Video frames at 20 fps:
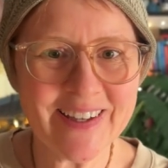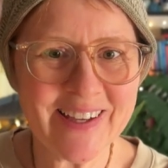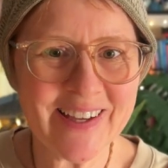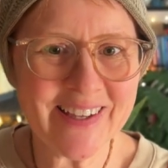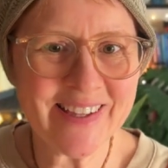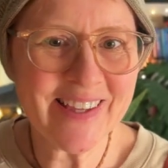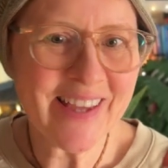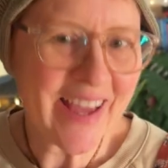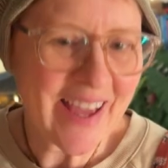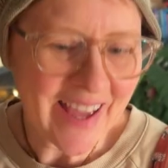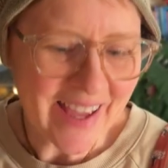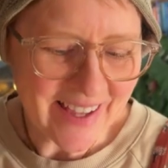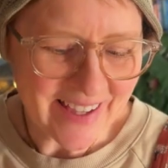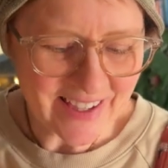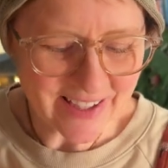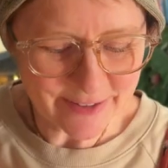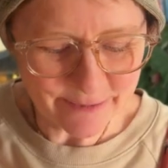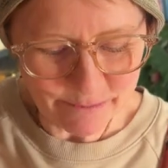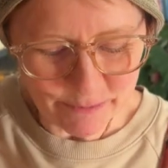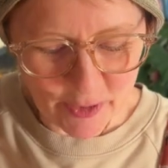Yay.
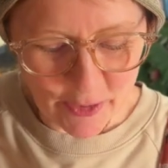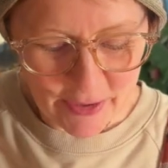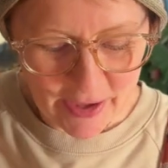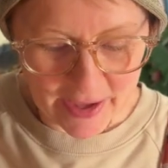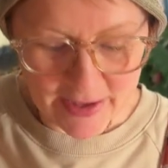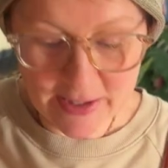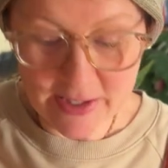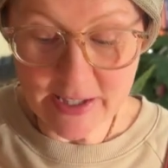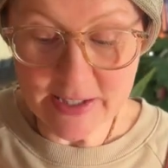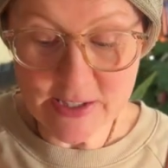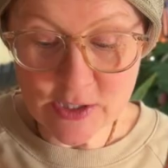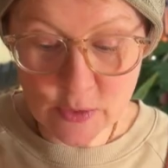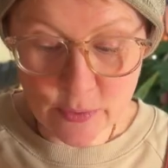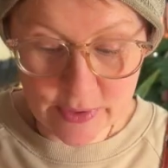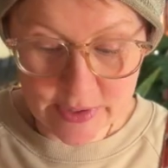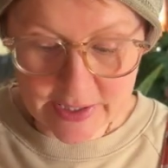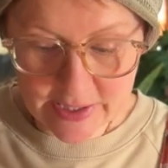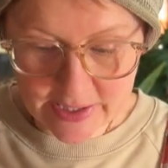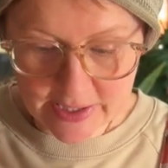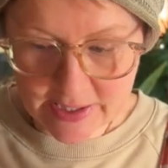Okay, and so
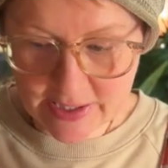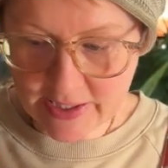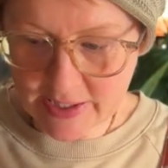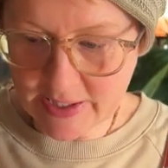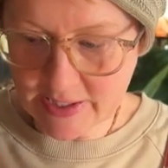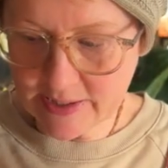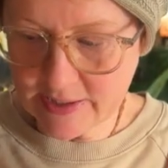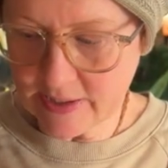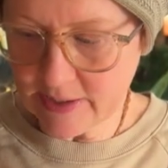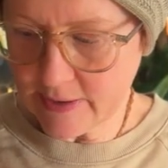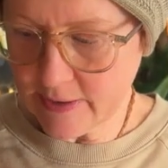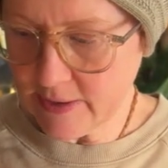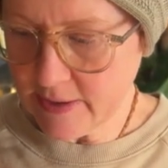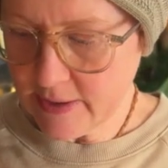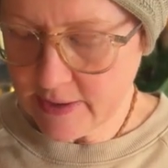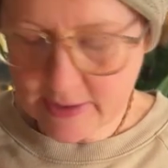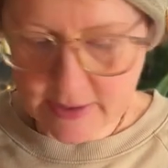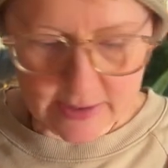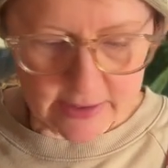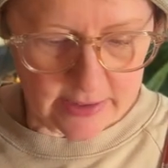again,
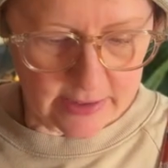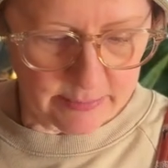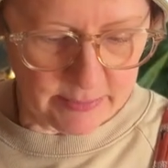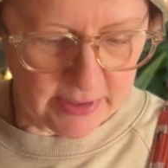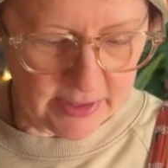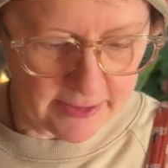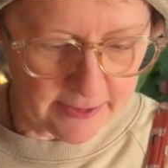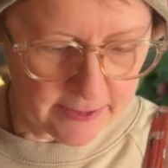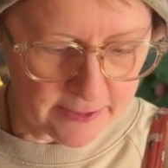let me